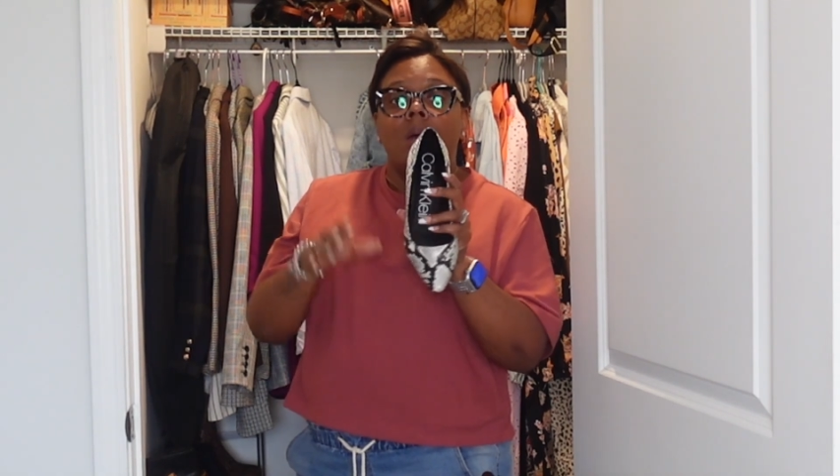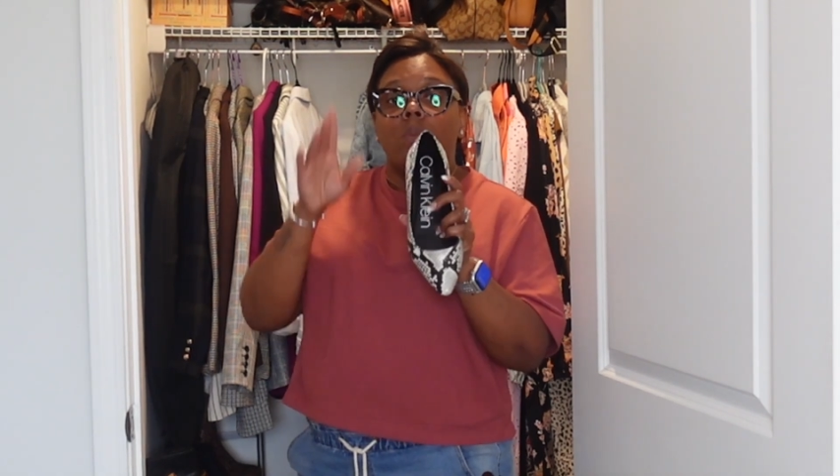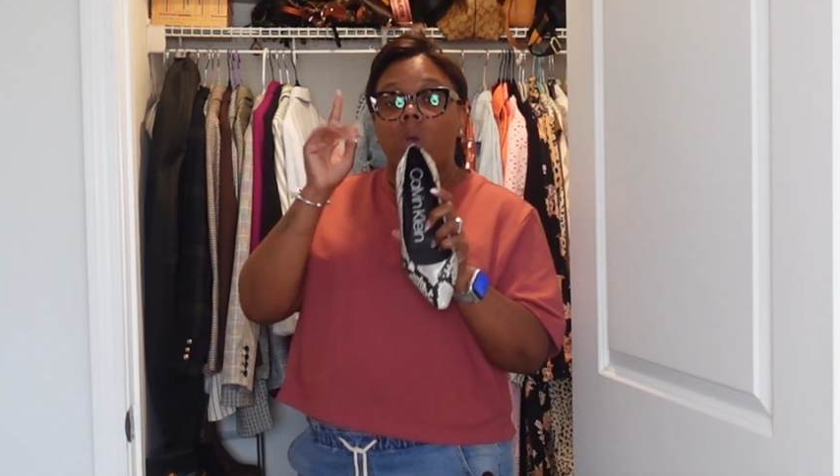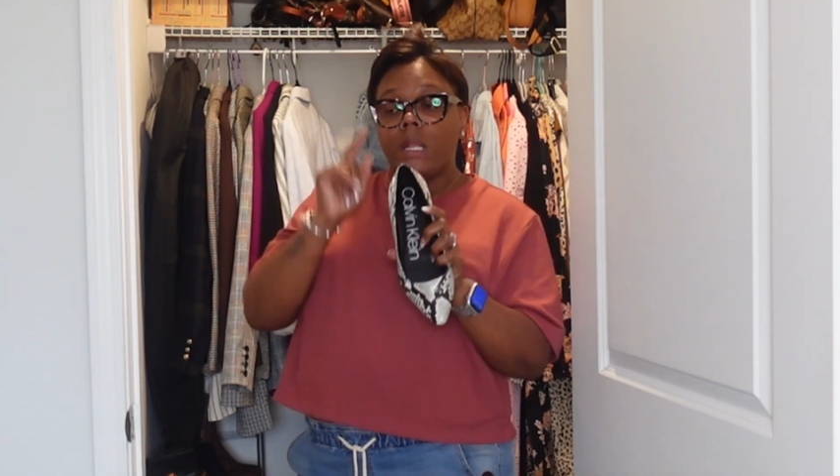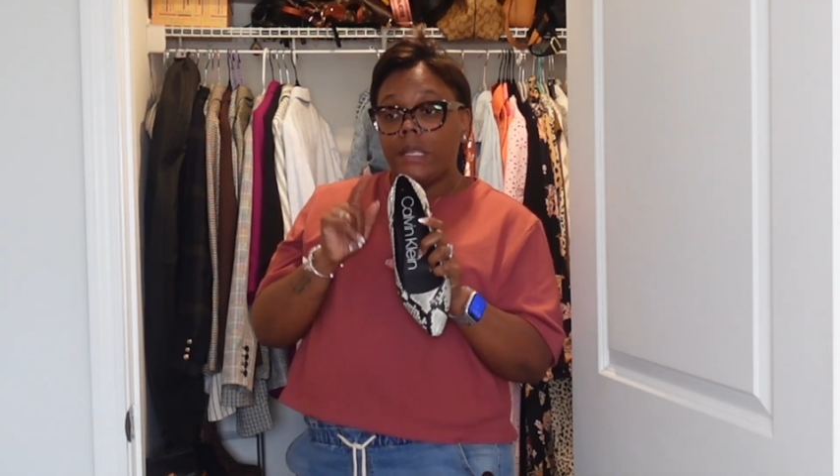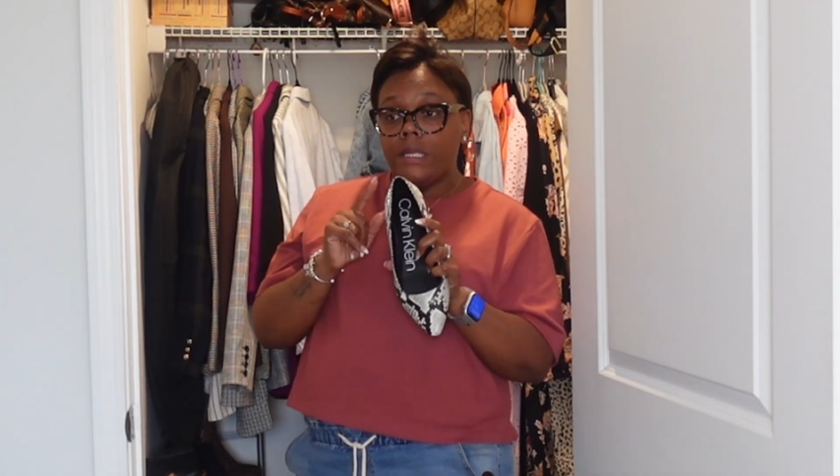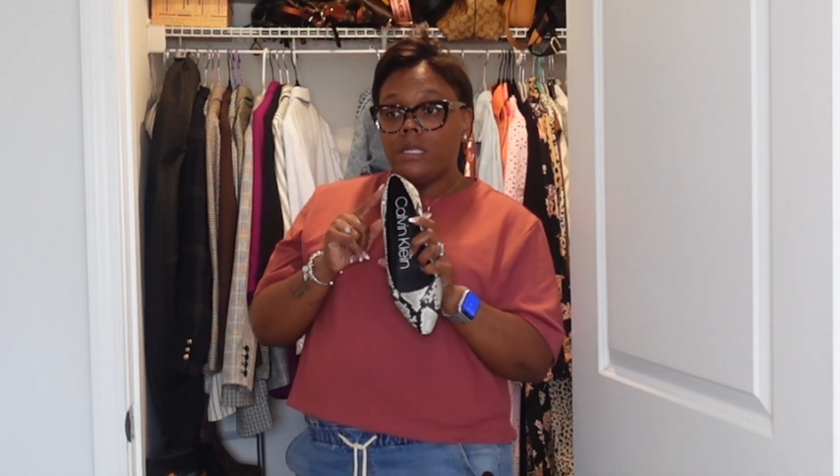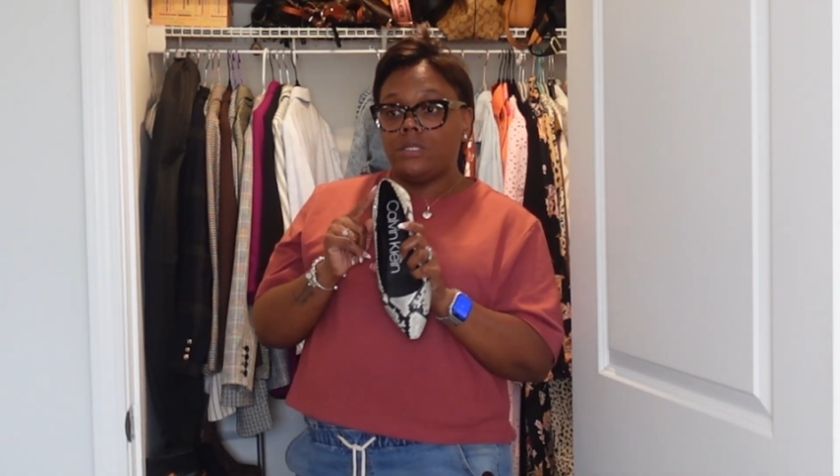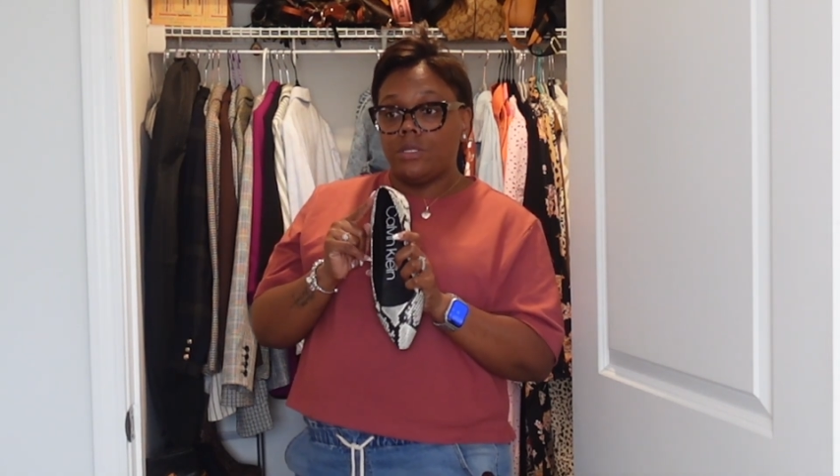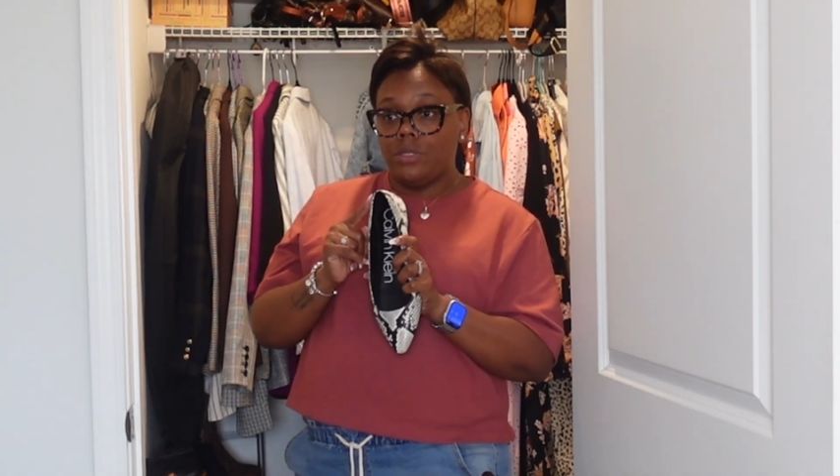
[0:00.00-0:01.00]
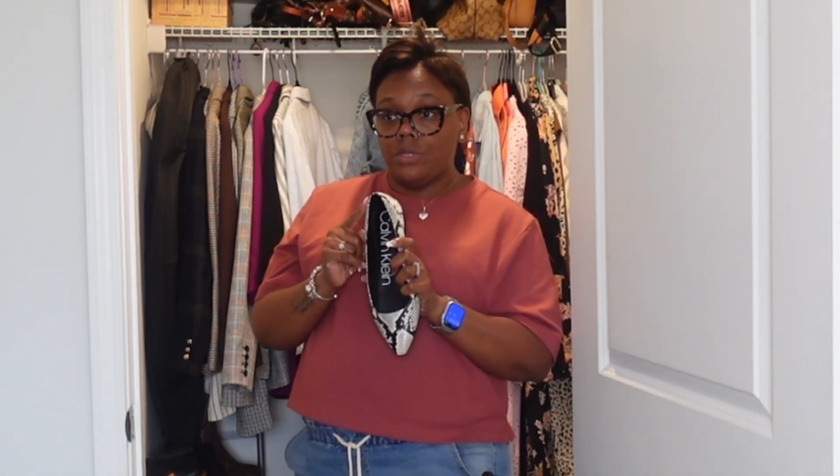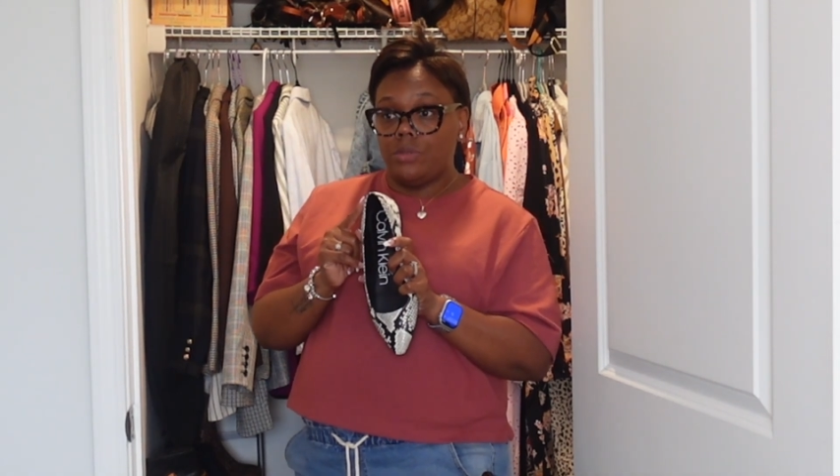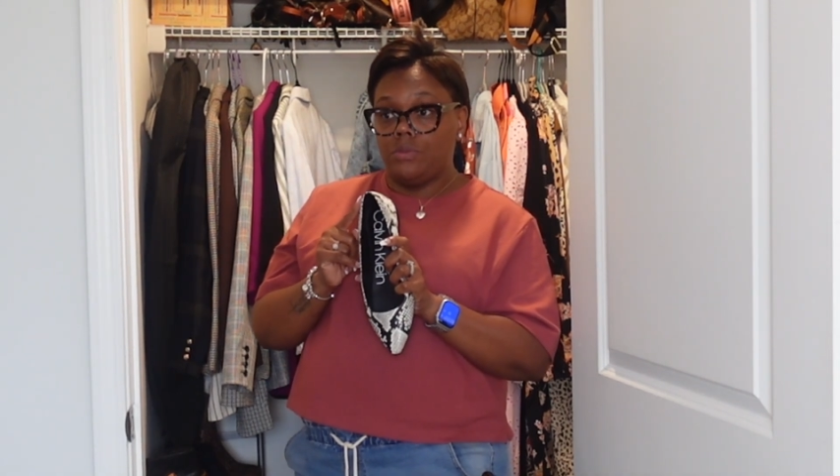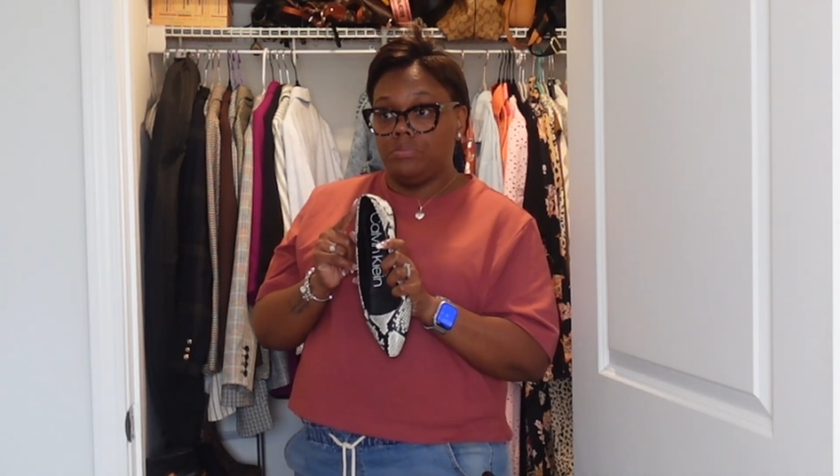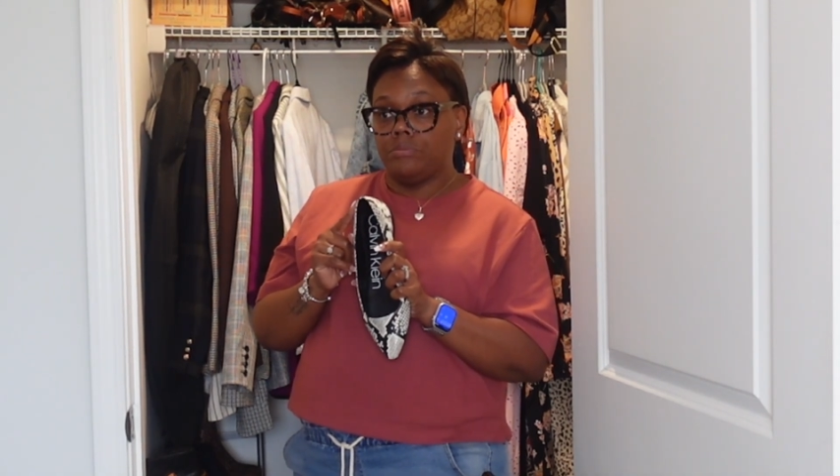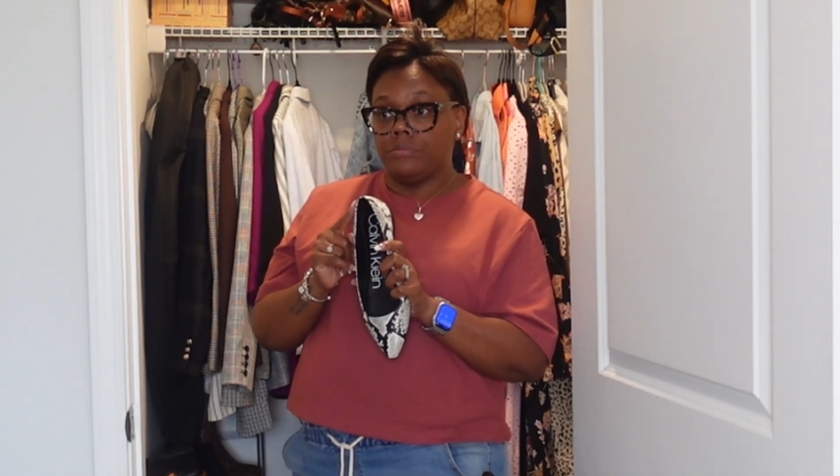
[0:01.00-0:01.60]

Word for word: what I need to do